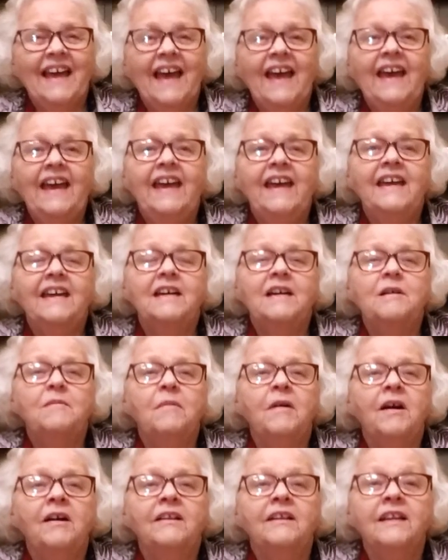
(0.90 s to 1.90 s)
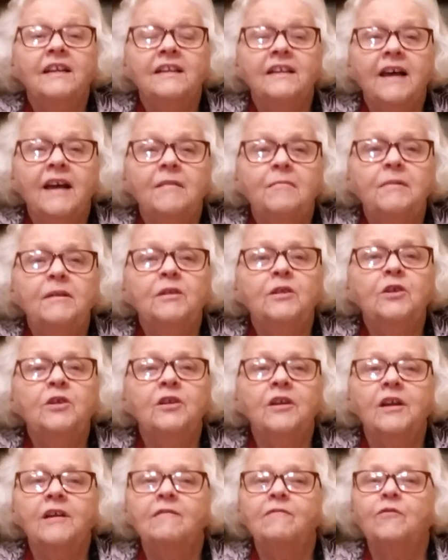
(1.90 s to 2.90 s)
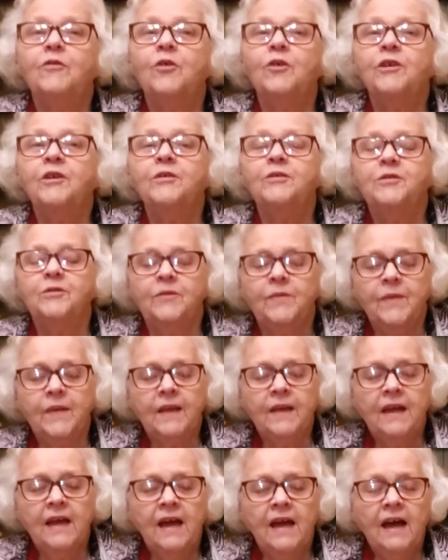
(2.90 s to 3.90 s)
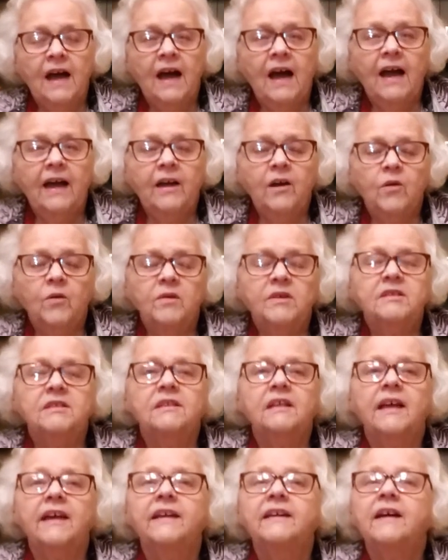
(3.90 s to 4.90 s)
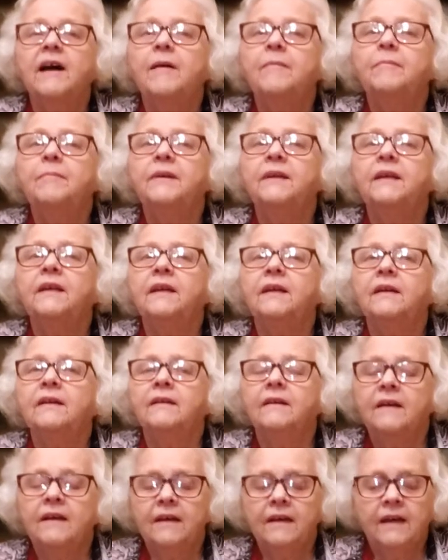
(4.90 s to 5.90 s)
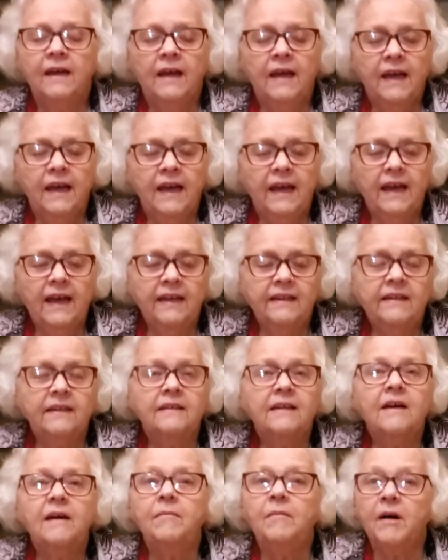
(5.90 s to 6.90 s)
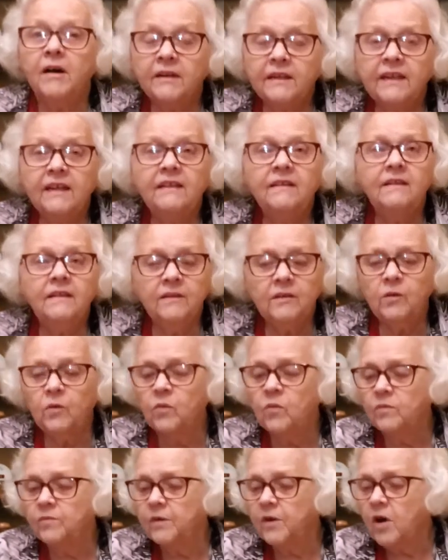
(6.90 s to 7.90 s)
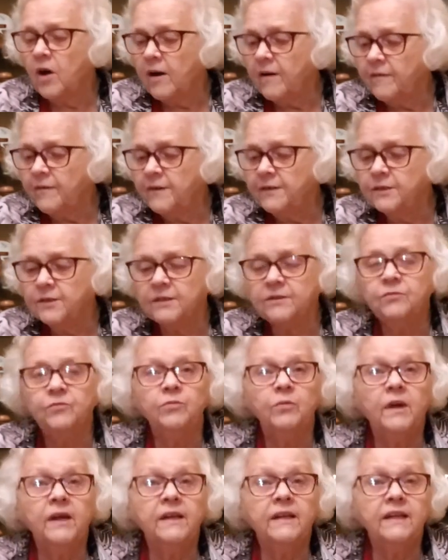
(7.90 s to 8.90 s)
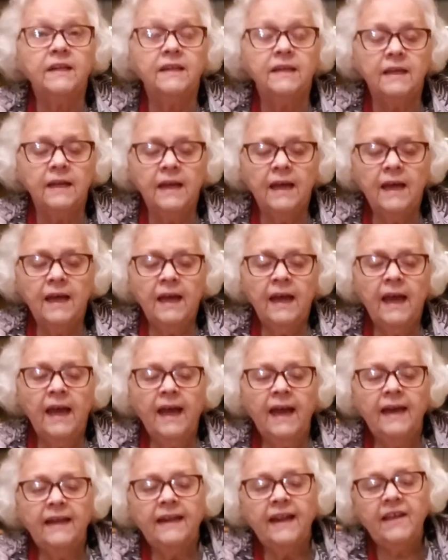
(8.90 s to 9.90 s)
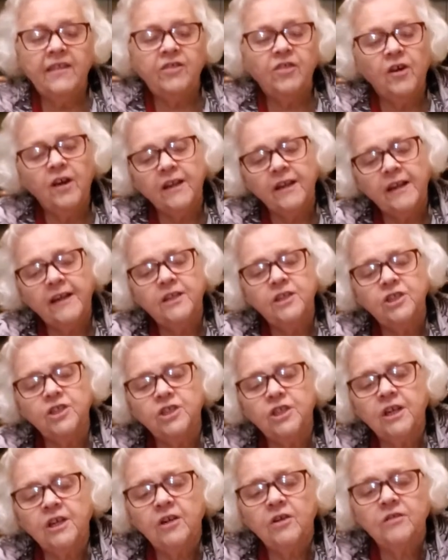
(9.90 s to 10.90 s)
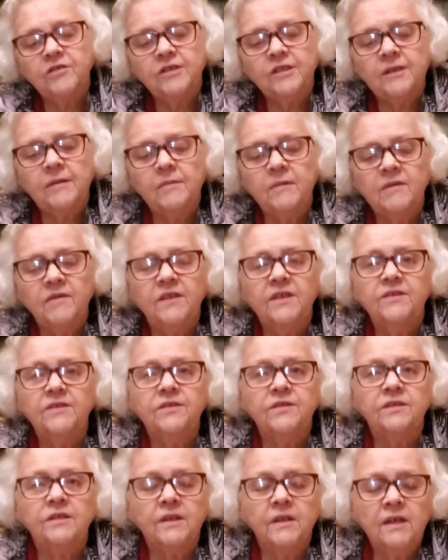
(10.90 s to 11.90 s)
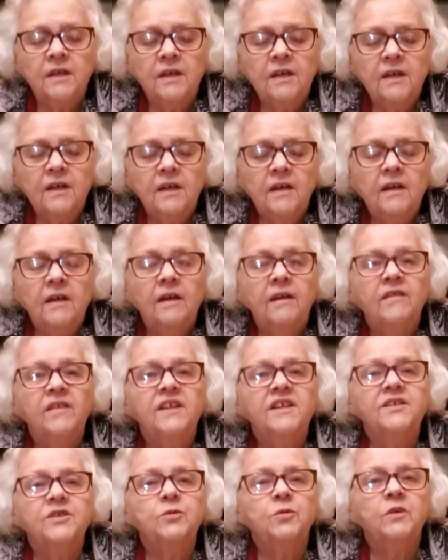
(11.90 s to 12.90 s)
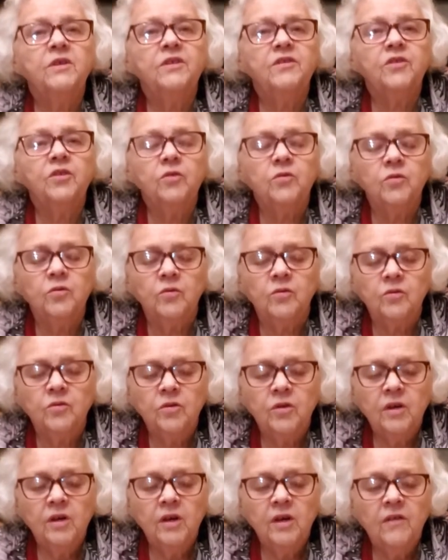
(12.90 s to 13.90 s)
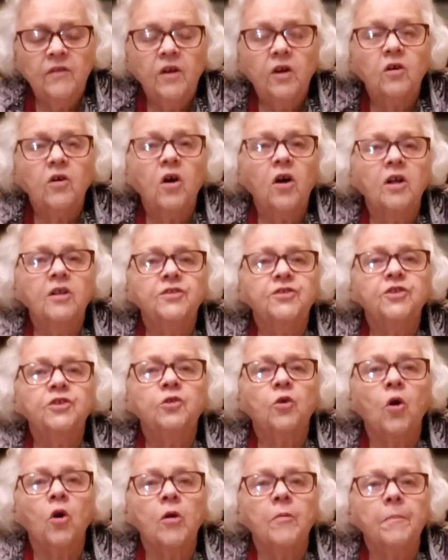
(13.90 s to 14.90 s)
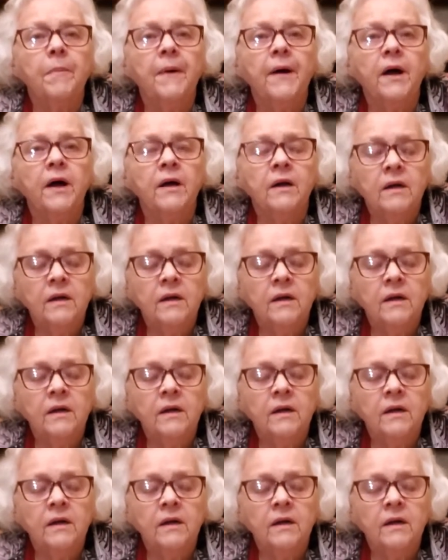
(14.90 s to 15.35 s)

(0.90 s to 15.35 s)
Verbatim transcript: Hey, come on in. I've been looking for you. I always like company. And come on in. The coffee's ready. And I thought I'd share some of this these with you. They're called skorpa.